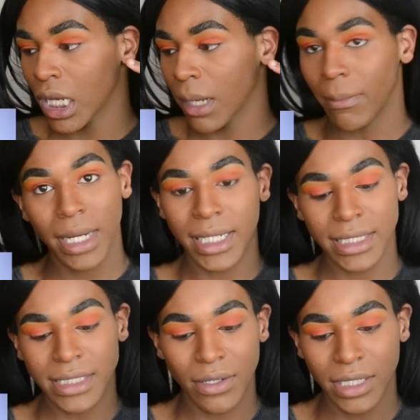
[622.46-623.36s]
blend
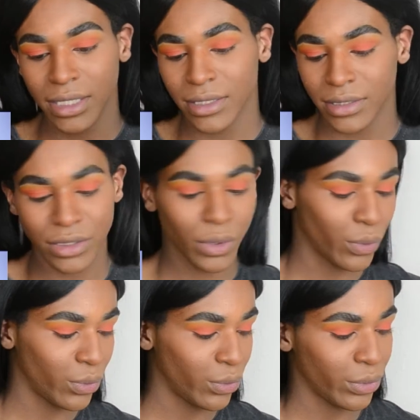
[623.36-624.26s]
this all in. So
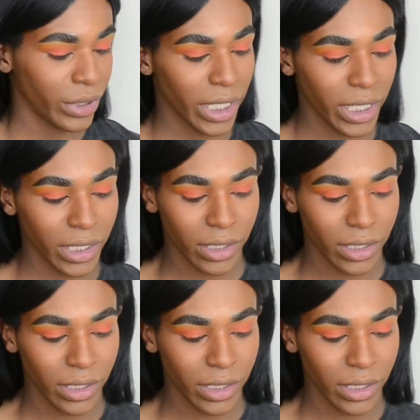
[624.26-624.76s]
yeah.